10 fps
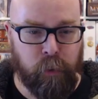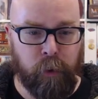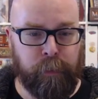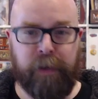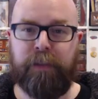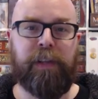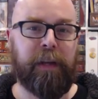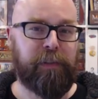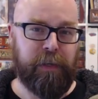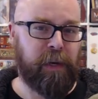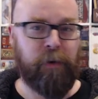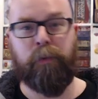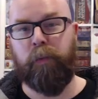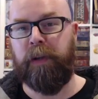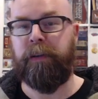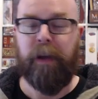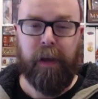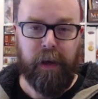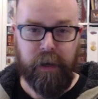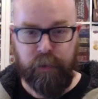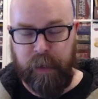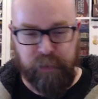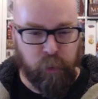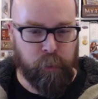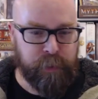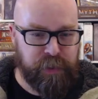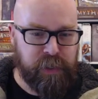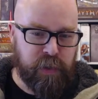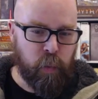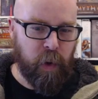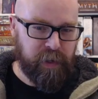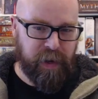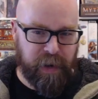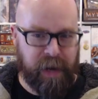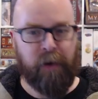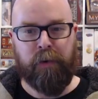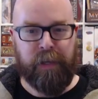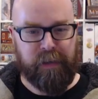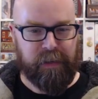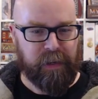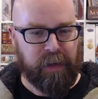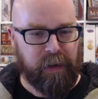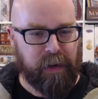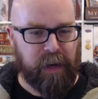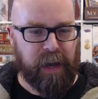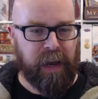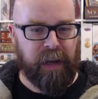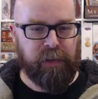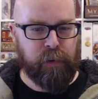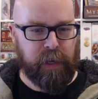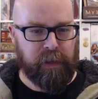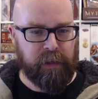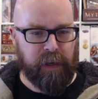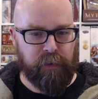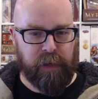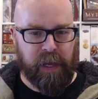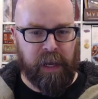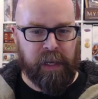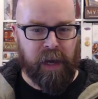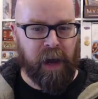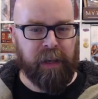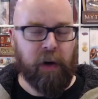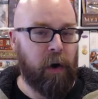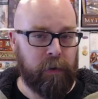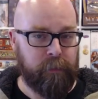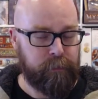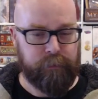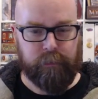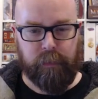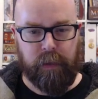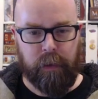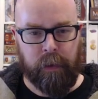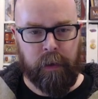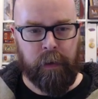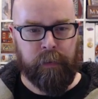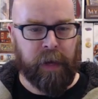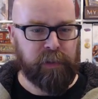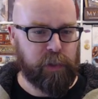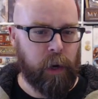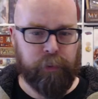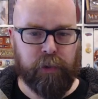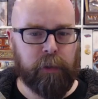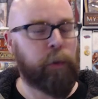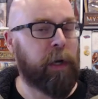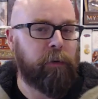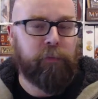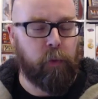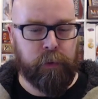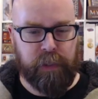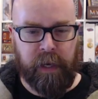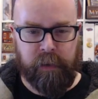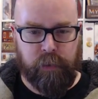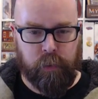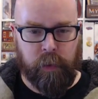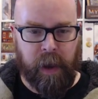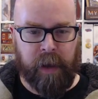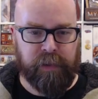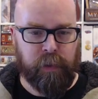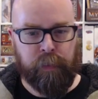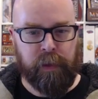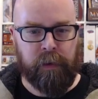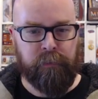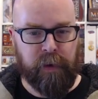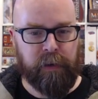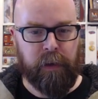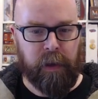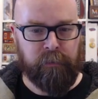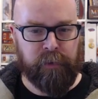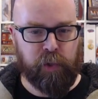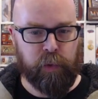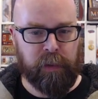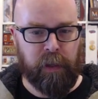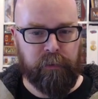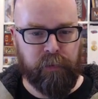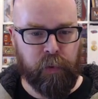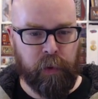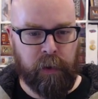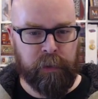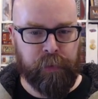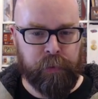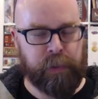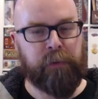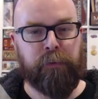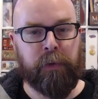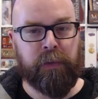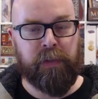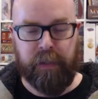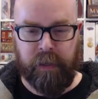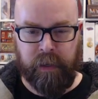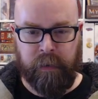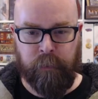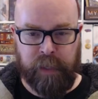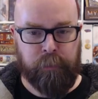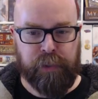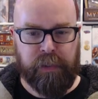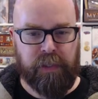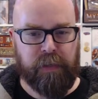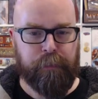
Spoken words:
because that's the year when Transformers Season 1 aired, and you can give it a icon. That's optional, but I of course like to add something fun and visual for all of those different redemptions.